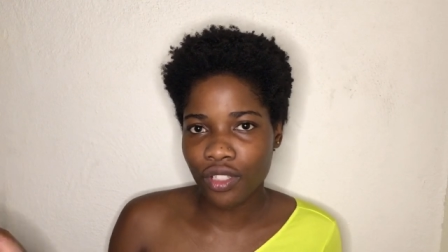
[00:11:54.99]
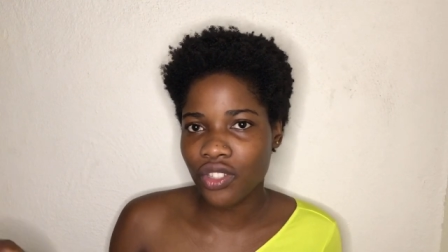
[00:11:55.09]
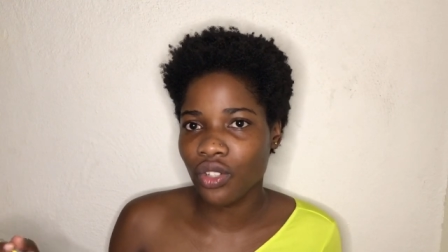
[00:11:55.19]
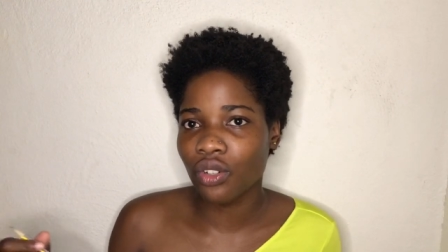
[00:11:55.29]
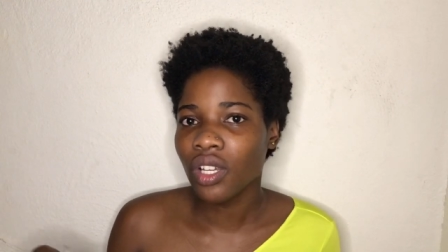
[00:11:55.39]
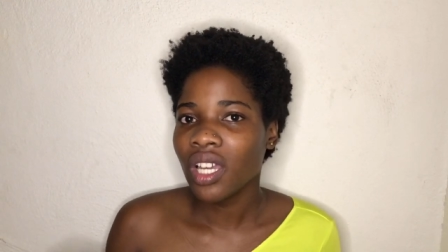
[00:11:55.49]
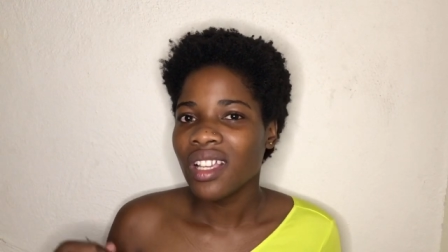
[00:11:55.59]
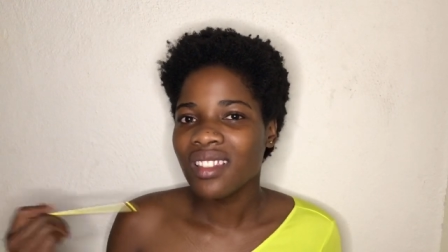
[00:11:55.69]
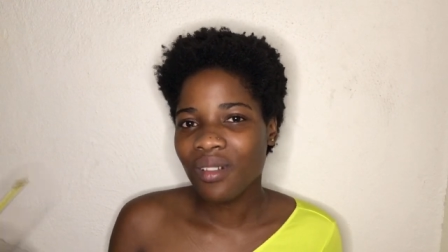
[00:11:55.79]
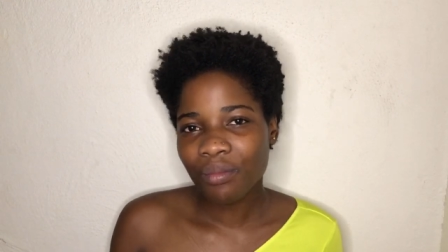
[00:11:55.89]
So
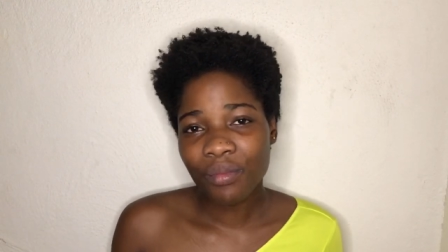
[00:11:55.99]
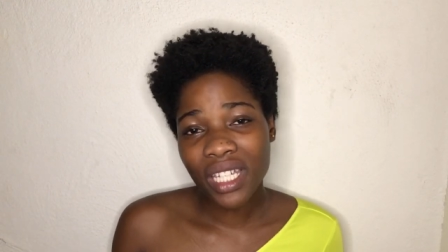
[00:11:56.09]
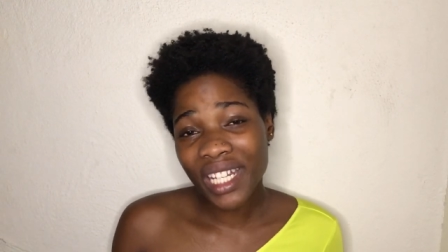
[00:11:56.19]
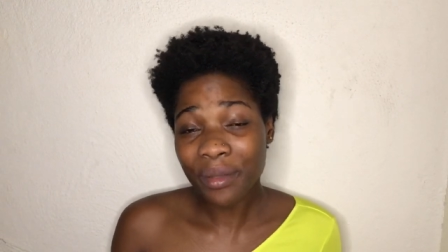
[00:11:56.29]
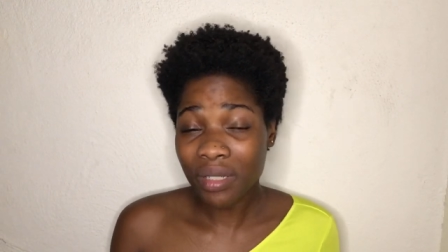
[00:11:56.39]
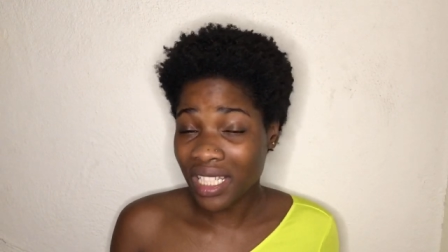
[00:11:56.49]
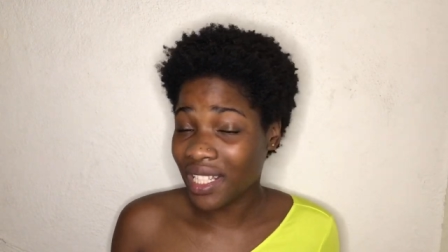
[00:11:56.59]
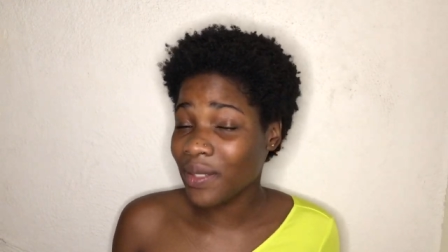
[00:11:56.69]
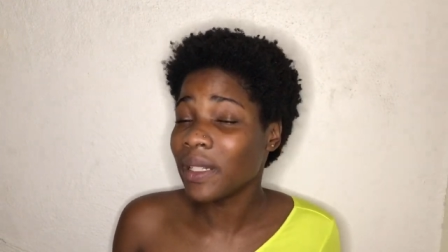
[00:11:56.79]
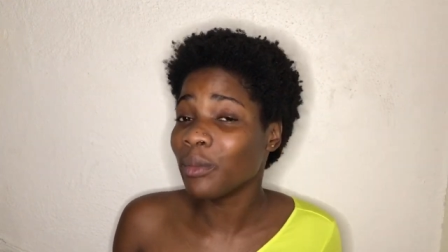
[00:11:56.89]
some airplanes
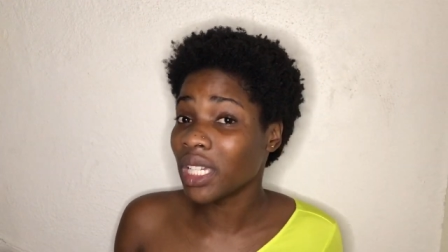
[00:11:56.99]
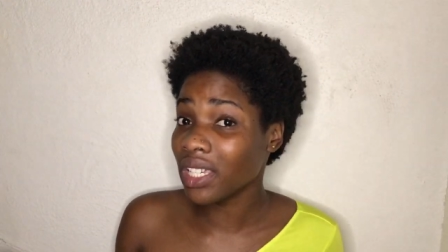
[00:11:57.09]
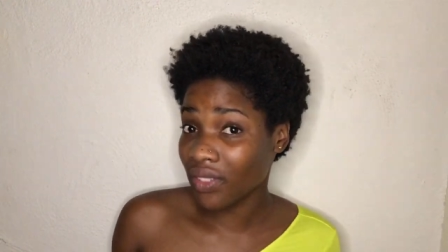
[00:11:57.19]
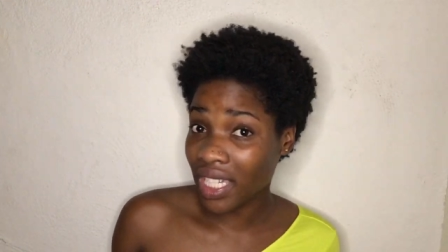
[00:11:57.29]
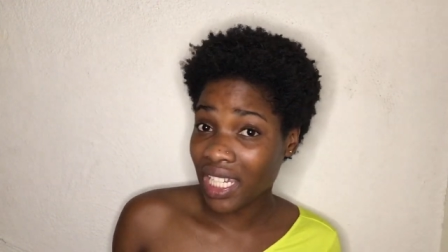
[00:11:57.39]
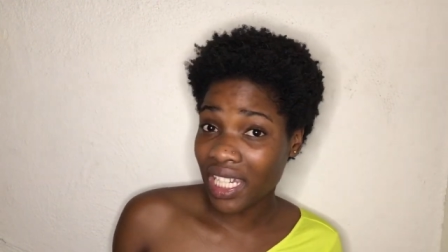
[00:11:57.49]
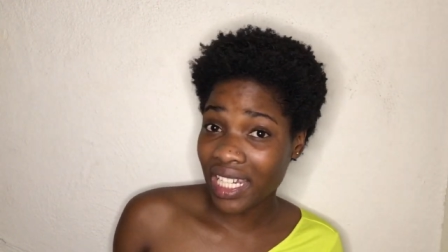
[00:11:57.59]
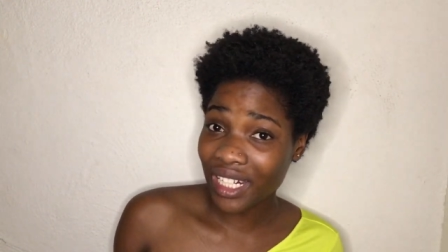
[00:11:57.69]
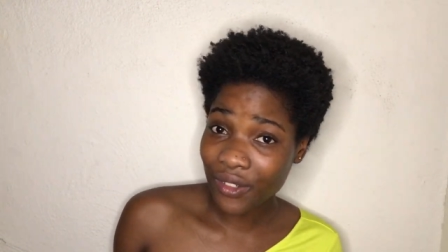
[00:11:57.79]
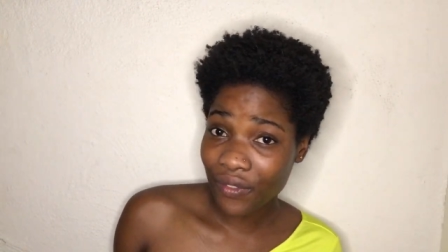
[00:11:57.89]
will give you
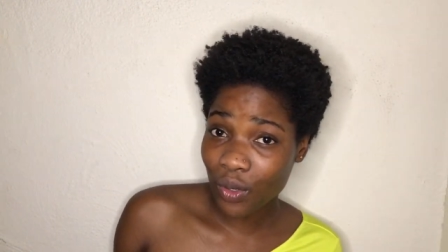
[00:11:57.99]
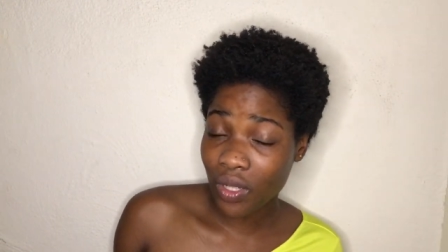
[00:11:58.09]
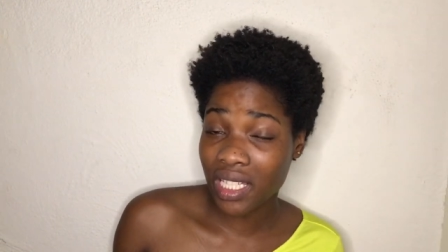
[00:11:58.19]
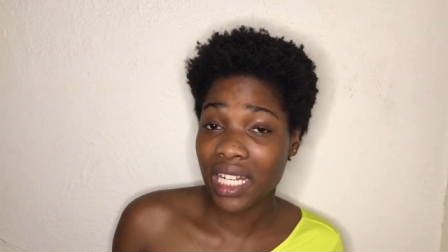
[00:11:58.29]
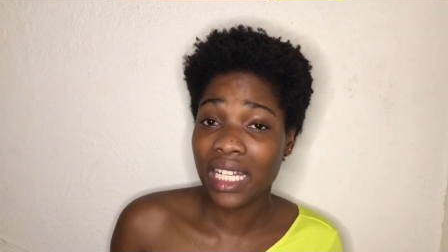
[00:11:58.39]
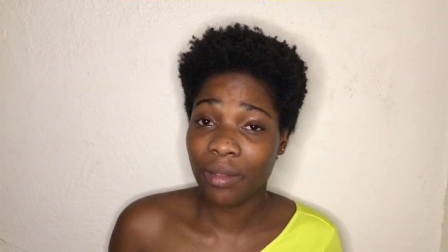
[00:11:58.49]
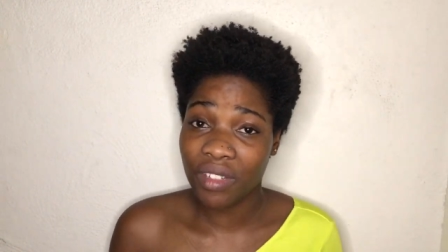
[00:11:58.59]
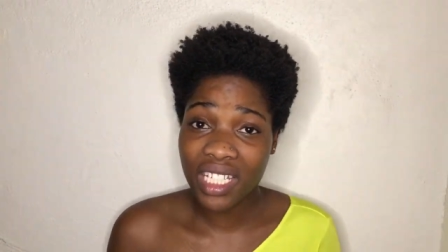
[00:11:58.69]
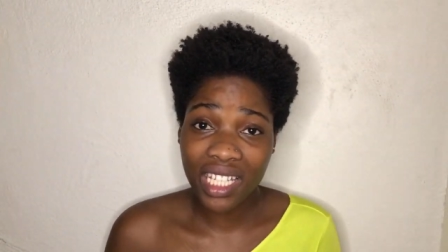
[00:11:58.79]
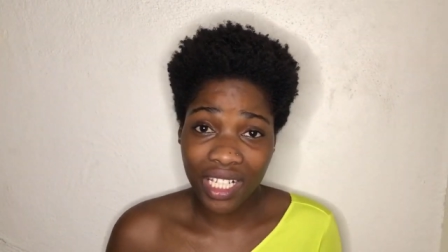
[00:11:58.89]
earphones, and let me
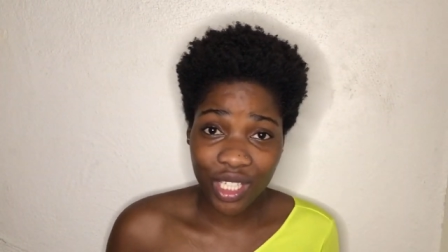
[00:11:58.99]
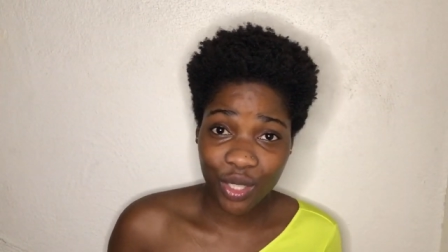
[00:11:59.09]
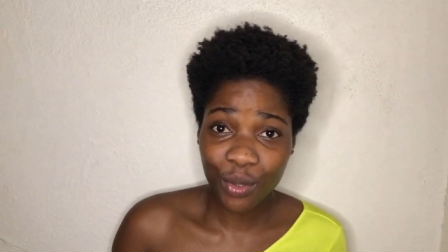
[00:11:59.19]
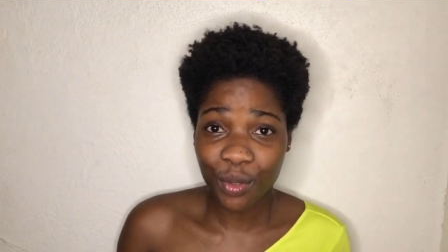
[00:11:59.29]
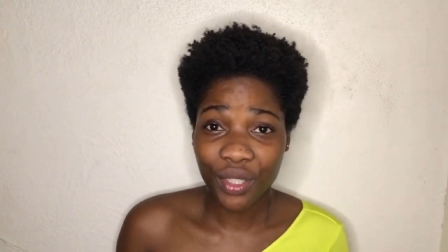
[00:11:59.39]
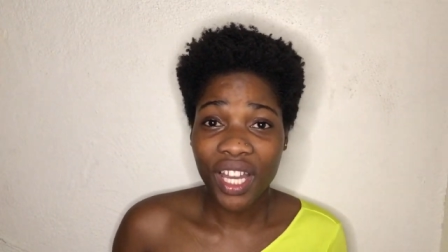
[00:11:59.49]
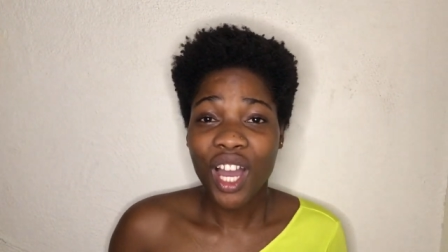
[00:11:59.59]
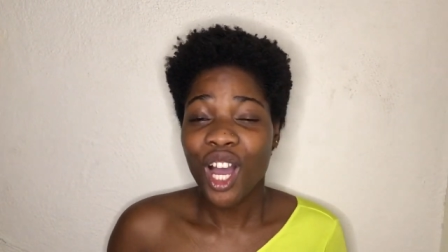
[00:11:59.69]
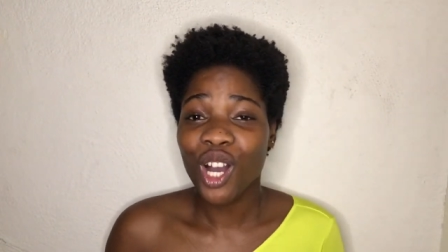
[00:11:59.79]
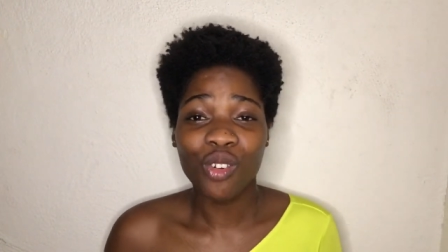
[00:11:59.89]
tell you how